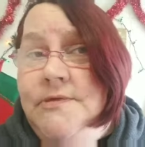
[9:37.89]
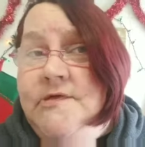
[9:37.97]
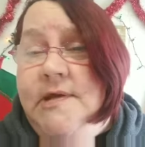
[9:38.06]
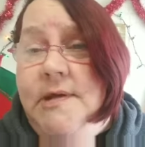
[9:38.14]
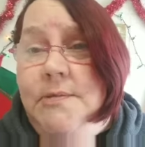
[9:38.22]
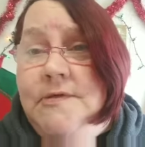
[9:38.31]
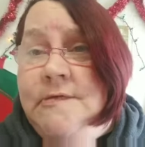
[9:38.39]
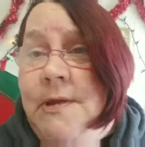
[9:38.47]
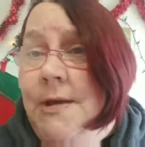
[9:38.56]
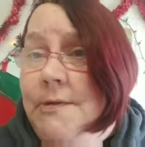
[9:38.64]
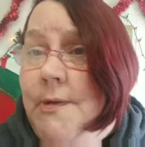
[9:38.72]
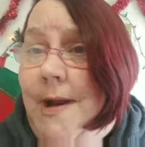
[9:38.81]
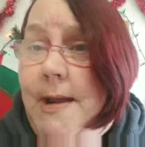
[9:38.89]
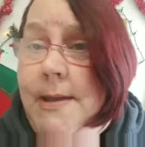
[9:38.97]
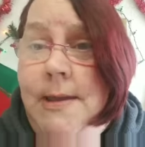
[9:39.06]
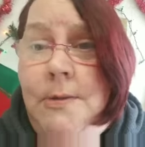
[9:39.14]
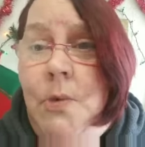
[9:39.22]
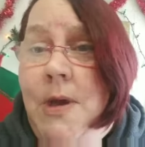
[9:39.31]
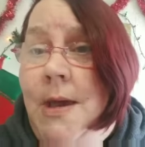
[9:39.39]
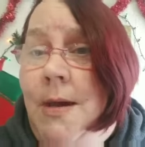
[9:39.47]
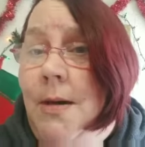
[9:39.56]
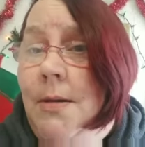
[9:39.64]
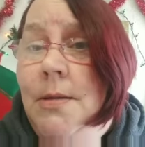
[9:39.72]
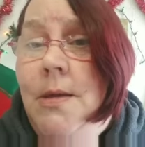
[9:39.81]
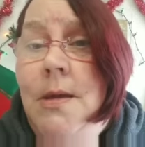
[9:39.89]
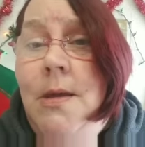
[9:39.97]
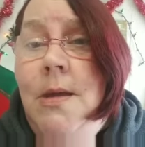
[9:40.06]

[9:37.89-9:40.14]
She was not tracking well.